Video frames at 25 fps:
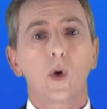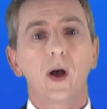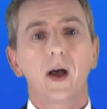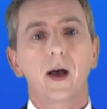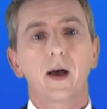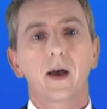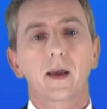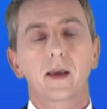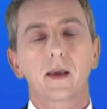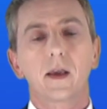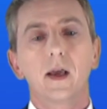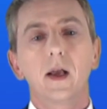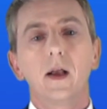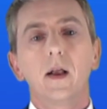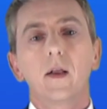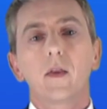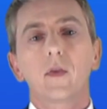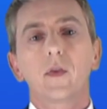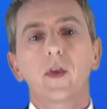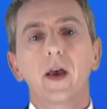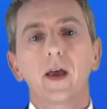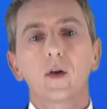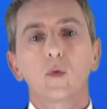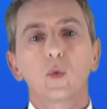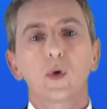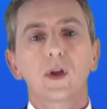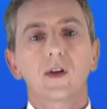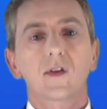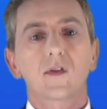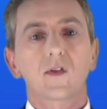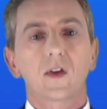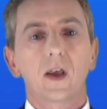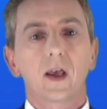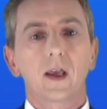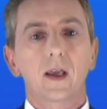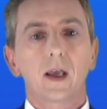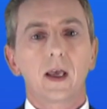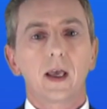why, then we'd
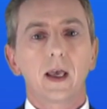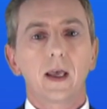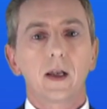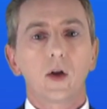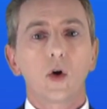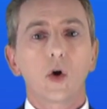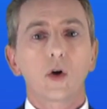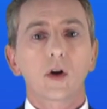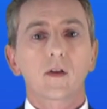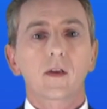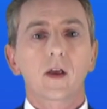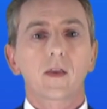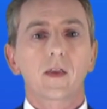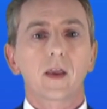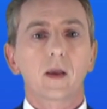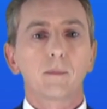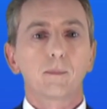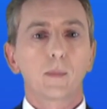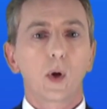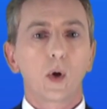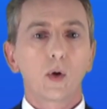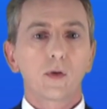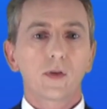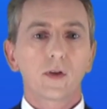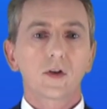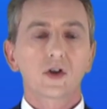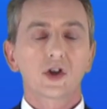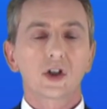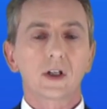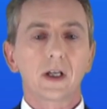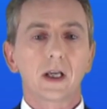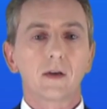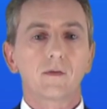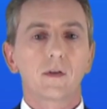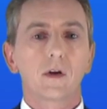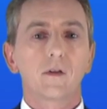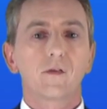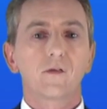say in order that they both
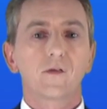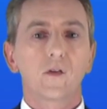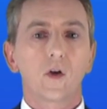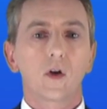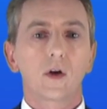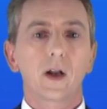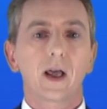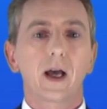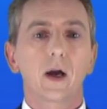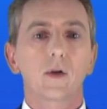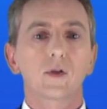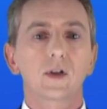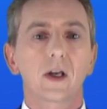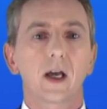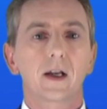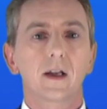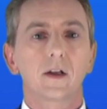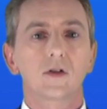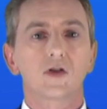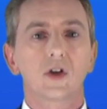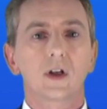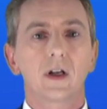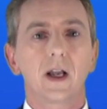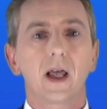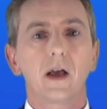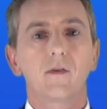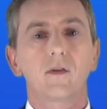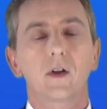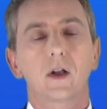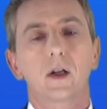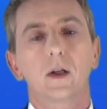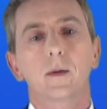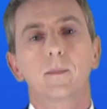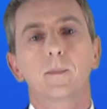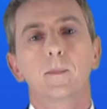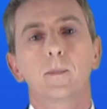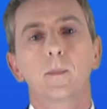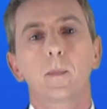achieve a full outer energy
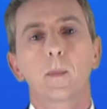level.